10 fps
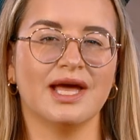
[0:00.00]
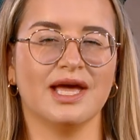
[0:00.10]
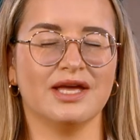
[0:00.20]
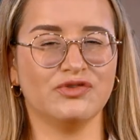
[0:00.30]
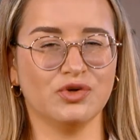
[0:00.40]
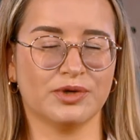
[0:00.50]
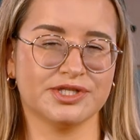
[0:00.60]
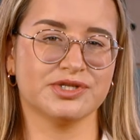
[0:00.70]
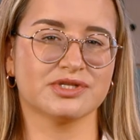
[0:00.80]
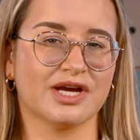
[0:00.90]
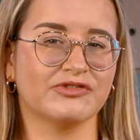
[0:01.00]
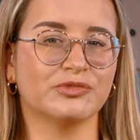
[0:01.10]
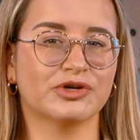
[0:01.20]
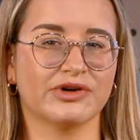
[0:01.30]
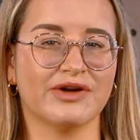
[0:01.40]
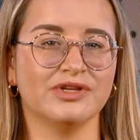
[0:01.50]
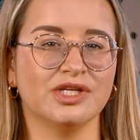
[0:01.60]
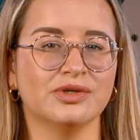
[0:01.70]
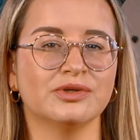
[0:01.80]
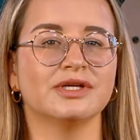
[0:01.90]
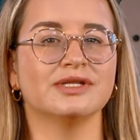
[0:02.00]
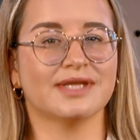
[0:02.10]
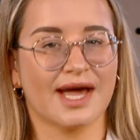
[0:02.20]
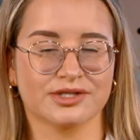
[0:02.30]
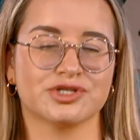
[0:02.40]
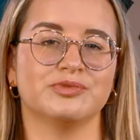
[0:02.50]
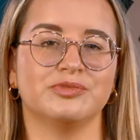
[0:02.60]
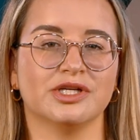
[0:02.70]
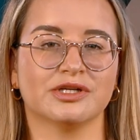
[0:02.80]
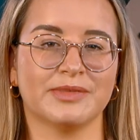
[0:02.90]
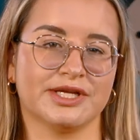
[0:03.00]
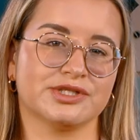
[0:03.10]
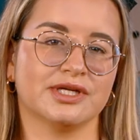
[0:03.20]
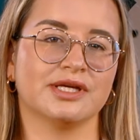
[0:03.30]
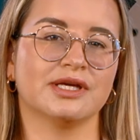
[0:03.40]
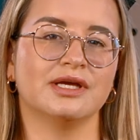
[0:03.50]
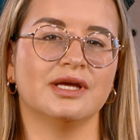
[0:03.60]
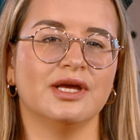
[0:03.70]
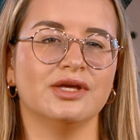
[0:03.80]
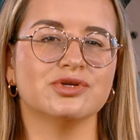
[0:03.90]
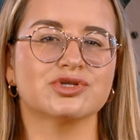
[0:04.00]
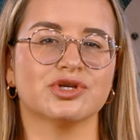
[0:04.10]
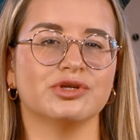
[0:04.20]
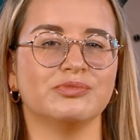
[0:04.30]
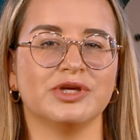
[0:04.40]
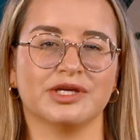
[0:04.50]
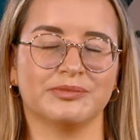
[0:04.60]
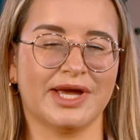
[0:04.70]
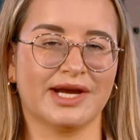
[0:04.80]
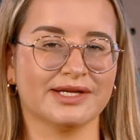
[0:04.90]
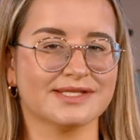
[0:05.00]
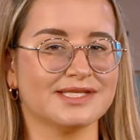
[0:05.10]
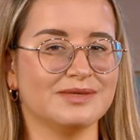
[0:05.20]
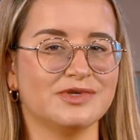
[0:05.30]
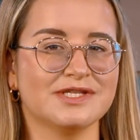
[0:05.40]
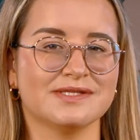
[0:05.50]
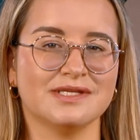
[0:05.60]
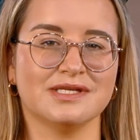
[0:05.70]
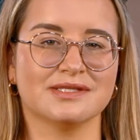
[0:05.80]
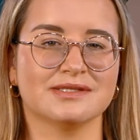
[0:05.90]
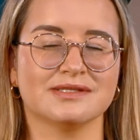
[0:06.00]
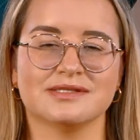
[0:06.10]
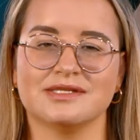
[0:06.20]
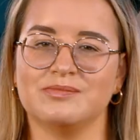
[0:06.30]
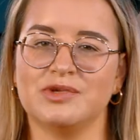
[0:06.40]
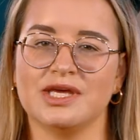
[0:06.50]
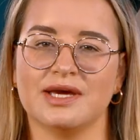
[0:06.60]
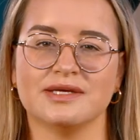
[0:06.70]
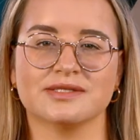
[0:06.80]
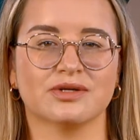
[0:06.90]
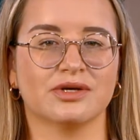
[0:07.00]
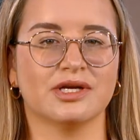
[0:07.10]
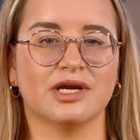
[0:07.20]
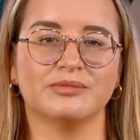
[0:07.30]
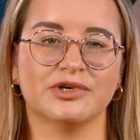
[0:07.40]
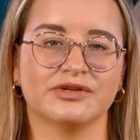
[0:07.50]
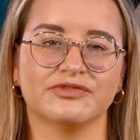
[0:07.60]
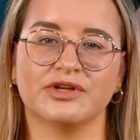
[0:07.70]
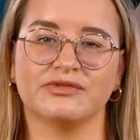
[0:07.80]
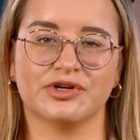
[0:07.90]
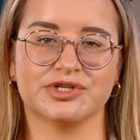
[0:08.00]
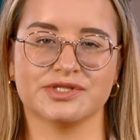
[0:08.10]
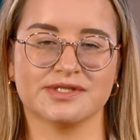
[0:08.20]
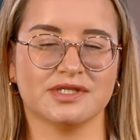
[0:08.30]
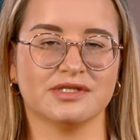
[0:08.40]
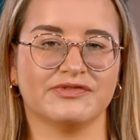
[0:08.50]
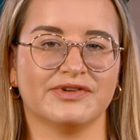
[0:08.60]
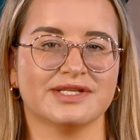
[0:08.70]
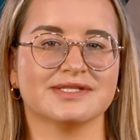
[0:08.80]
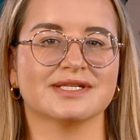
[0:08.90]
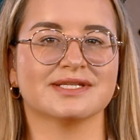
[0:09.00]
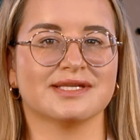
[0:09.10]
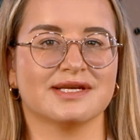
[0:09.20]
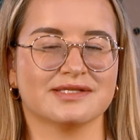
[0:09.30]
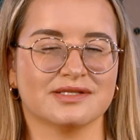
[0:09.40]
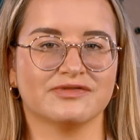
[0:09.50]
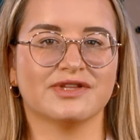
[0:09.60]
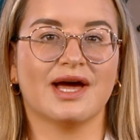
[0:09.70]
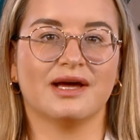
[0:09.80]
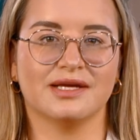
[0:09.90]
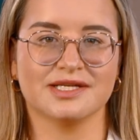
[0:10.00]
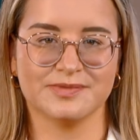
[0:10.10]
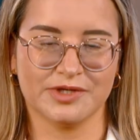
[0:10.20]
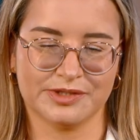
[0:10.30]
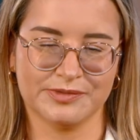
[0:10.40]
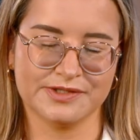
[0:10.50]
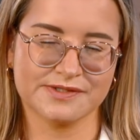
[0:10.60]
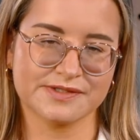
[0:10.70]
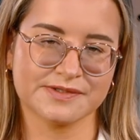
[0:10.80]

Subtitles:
If you want to drive more revenue, that should be your metric. You shouldn't be comparing CPCs, CPAs, or a number of conversions to define success of that experiment.